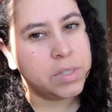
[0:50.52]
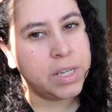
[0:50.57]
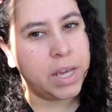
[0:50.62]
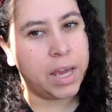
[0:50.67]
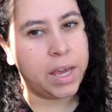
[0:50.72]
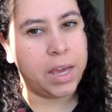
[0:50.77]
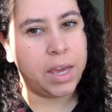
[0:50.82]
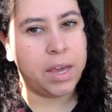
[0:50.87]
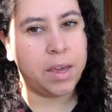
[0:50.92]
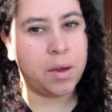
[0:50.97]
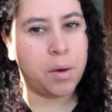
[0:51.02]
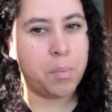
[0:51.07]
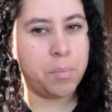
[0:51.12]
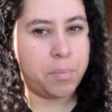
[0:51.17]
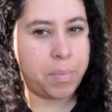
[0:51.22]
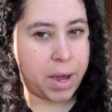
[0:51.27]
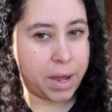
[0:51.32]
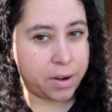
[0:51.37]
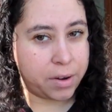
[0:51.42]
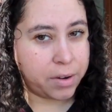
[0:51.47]
Taking
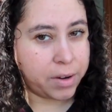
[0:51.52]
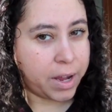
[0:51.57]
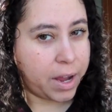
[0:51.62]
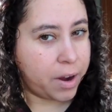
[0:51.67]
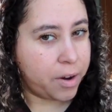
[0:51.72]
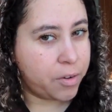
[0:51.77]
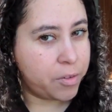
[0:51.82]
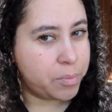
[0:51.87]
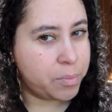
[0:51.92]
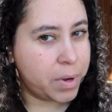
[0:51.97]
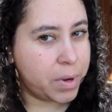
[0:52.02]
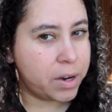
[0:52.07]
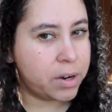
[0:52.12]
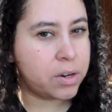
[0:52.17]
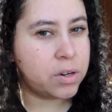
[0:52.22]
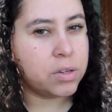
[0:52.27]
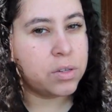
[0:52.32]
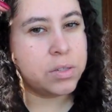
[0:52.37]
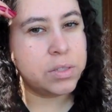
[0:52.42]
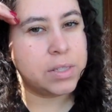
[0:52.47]
better care of my
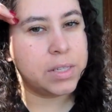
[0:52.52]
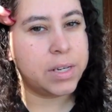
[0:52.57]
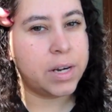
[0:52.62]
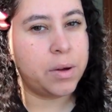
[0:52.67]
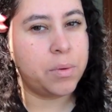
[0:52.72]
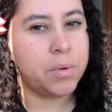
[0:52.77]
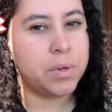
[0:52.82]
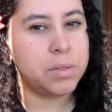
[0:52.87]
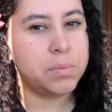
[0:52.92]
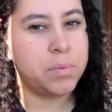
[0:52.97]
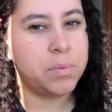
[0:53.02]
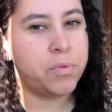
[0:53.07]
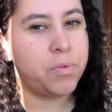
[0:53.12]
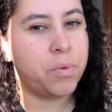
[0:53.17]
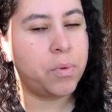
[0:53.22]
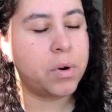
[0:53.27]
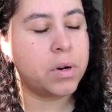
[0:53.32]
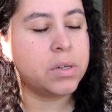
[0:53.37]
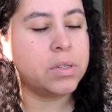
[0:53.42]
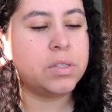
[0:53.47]
curls than I was
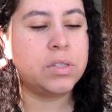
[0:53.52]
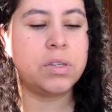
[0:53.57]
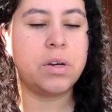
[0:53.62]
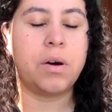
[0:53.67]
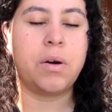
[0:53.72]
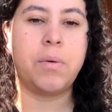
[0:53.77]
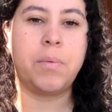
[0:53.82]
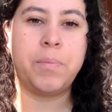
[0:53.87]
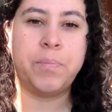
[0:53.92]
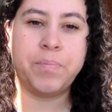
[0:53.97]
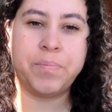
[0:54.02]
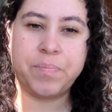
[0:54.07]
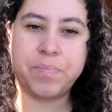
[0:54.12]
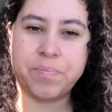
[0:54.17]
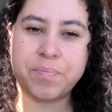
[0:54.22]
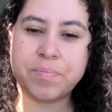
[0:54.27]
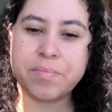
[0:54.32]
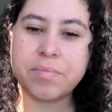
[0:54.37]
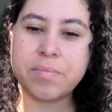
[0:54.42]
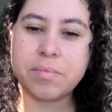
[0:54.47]
before. So
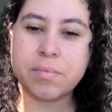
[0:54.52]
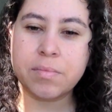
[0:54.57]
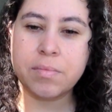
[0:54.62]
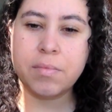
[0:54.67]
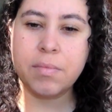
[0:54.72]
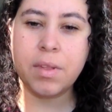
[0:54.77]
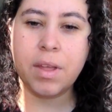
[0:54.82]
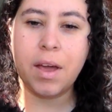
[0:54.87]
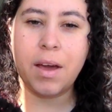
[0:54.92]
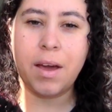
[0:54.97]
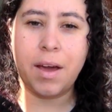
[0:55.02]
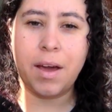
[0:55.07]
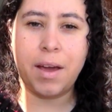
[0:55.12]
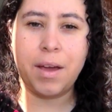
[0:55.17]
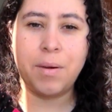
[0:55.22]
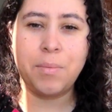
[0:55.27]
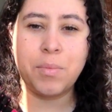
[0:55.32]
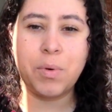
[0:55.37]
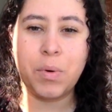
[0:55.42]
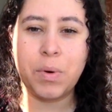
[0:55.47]

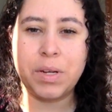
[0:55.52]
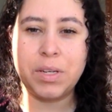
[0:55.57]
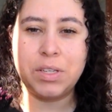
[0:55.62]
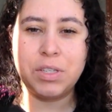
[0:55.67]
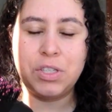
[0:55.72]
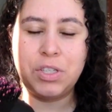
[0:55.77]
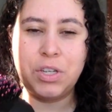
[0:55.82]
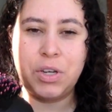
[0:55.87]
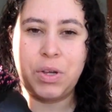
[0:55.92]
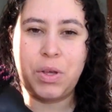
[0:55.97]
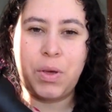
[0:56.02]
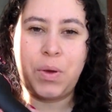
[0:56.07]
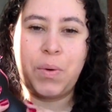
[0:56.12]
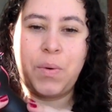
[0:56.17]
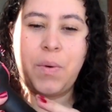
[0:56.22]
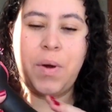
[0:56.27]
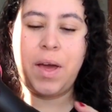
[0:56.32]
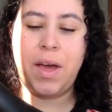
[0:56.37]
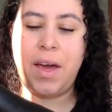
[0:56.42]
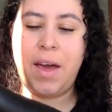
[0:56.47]
I'm going to show
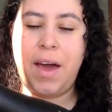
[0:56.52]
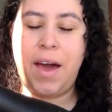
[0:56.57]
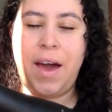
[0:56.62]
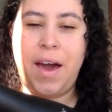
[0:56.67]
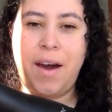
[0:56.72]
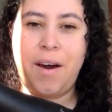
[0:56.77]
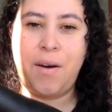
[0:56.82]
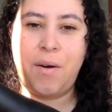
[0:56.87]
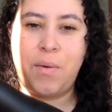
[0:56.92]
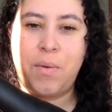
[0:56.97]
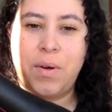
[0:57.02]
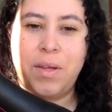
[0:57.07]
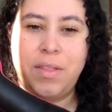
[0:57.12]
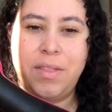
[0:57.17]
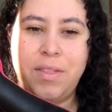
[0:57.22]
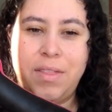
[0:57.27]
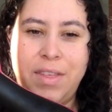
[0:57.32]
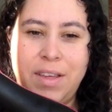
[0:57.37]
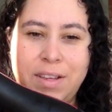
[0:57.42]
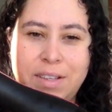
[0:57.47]
you how
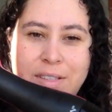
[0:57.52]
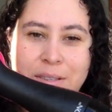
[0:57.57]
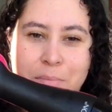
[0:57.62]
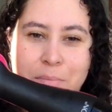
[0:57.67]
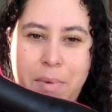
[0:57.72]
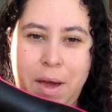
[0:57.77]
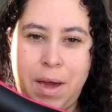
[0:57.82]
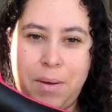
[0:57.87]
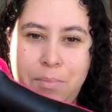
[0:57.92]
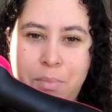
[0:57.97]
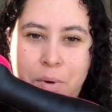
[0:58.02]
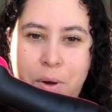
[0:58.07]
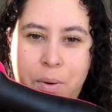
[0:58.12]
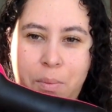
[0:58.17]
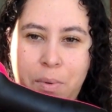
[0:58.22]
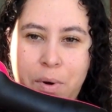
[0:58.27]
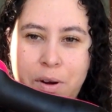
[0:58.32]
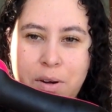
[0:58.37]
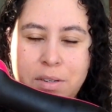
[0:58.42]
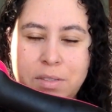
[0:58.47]
this bad boy
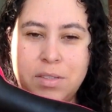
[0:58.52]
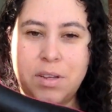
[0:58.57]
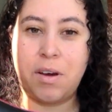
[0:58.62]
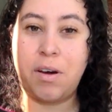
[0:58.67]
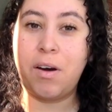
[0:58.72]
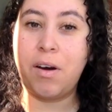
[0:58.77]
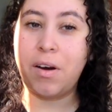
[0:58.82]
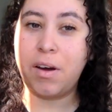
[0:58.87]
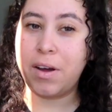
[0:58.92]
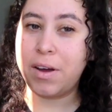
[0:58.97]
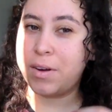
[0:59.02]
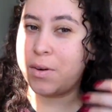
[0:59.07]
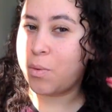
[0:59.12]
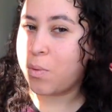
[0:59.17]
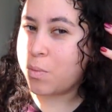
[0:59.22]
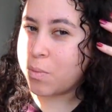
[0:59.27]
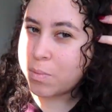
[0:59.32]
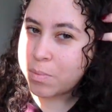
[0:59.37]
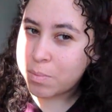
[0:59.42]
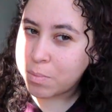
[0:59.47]
works on
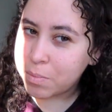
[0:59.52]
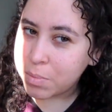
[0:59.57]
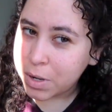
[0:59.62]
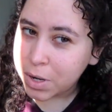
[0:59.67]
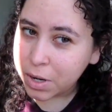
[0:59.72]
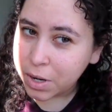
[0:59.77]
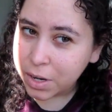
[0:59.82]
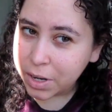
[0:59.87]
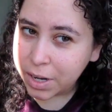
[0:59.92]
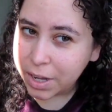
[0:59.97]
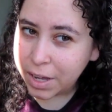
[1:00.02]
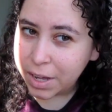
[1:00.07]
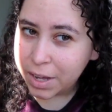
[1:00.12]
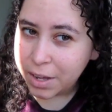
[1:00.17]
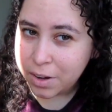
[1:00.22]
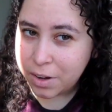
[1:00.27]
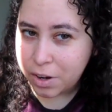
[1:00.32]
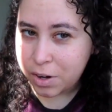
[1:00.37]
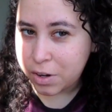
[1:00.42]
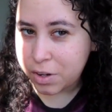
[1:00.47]

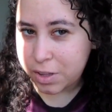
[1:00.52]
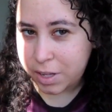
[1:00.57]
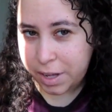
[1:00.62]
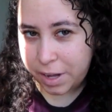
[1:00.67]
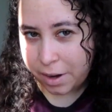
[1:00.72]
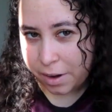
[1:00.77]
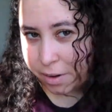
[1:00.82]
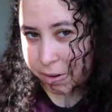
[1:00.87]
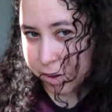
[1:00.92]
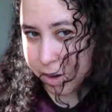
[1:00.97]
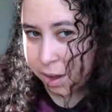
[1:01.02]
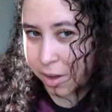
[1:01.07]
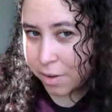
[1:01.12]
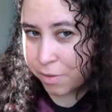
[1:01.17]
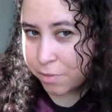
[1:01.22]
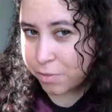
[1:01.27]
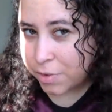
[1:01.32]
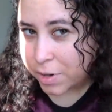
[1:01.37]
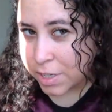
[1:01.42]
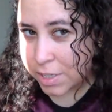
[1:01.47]
pretty curly hair.
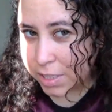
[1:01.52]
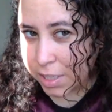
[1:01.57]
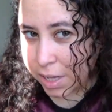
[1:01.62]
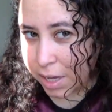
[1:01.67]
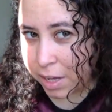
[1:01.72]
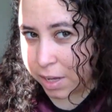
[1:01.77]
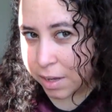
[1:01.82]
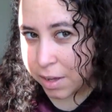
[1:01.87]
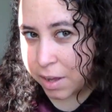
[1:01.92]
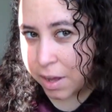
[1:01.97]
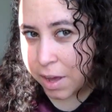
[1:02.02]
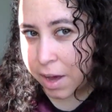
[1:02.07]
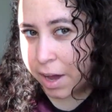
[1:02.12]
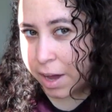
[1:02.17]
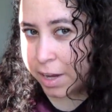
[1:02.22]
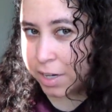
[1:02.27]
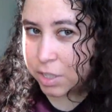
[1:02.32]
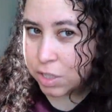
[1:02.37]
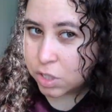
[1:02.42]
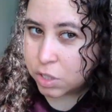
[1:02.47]
Frizzy,
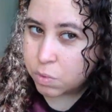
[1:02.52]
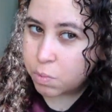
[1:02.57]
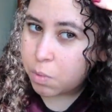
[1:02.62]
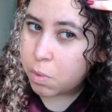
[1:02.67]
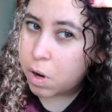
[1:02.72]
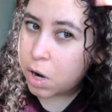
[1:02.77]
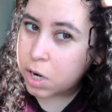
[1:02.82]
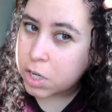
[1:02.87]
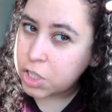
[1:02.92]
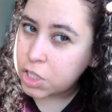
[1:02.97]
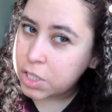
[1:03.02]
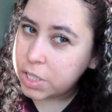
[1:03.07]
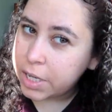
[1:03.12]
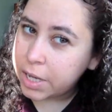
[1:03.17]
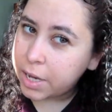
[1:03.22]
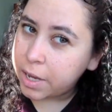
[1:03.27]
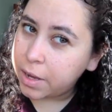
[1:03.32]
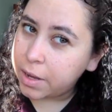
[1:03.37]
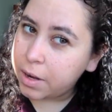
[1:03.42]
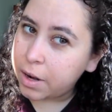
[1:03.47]
I just washed
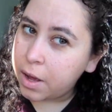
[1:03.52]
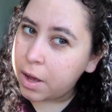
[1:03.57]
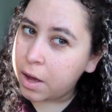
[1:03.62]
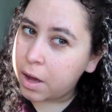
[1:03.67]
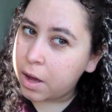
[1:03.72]
it